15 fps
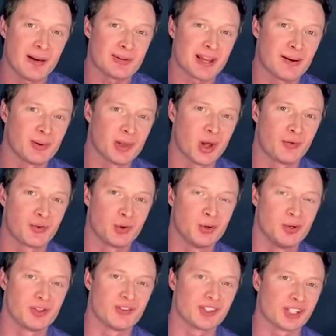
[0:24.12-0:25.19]
down below if you're new
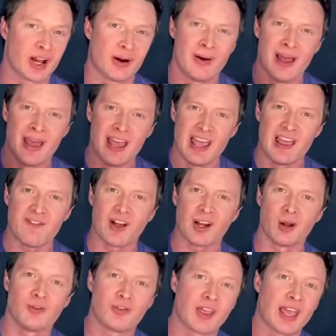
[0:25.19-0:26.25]
to this channel, hit that
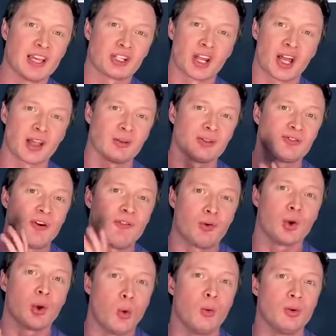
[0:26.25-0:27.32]
notification icon so before
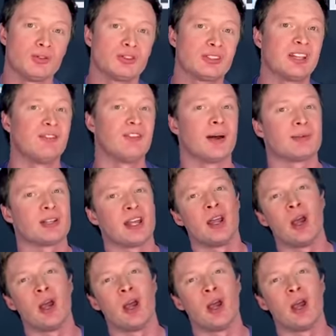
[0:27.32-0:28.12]
you always receive an update